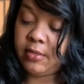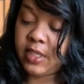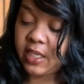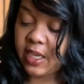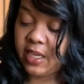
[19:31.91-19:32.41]

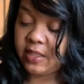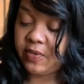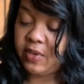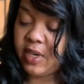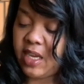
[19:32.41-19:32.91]
Kick ass
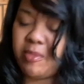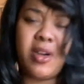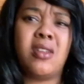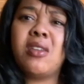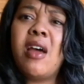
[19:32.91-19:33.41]
if you got it. But
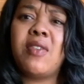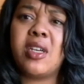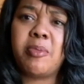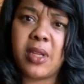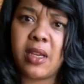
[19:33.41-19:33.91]
also have a
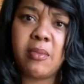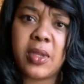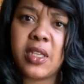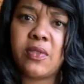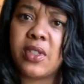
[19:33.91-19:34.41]
good plan.
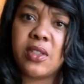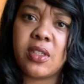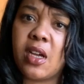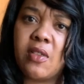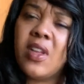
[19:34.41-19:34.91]
Believe in
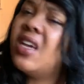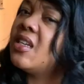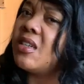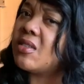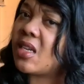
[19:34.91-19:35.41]
yourself.
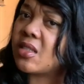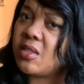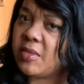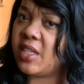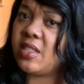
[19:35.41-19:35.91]
Don't talk too
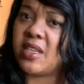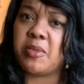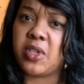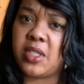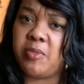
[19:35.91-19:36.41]
much. Stop
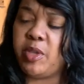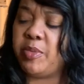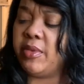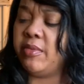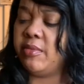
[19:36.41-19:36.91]
trusting
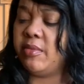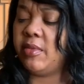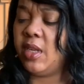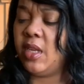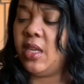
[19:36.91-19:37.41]
people.
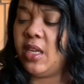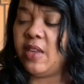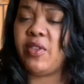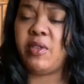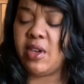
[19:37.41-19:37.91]

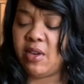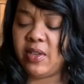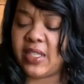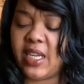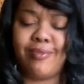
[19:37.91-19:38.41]
If you know
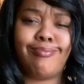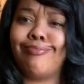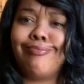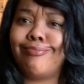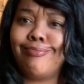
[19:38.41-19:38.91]
it's like,
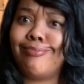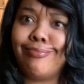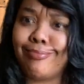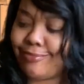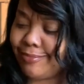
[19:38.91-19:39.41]

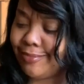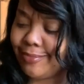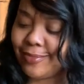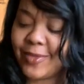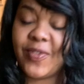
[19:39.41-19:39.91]

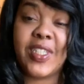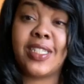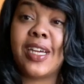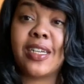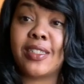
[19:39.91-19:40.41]
it's a
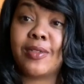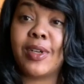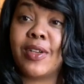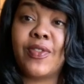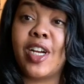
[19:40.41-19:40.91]
toxic
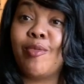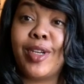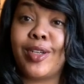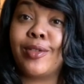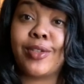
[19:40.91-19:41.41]
work
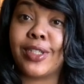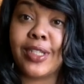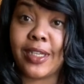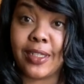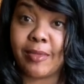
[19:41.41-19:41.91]
environment, don't trust
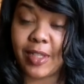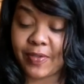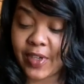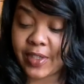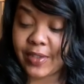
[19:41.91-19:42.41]
none of them
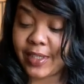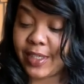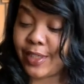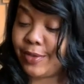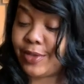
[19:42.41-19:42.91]
motherfuckers.
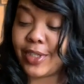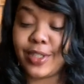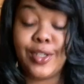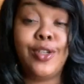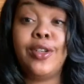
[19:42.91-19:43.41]
Like, don't
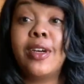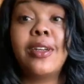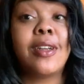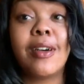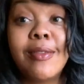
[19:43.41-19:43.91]
trust,
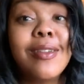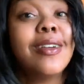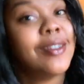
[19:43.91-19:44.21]
don't.